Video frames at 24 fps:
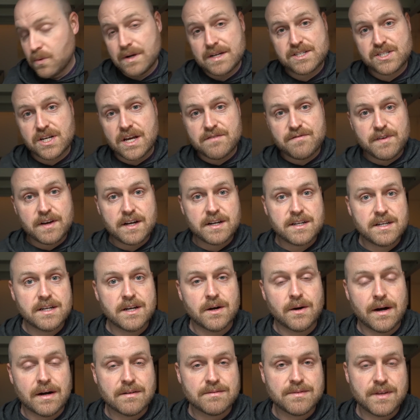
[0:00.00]
which I figured, you
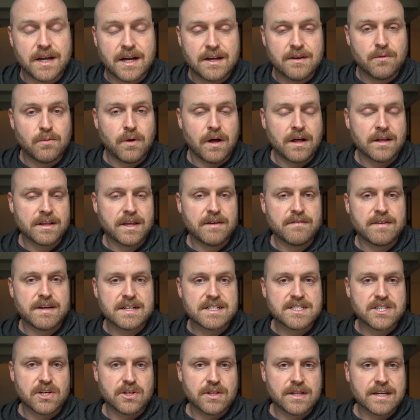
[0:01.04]
know, I'll, I'll, I'll, give it
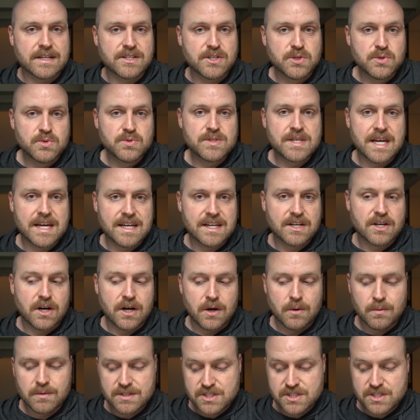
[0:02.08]
until like Tuesday to call,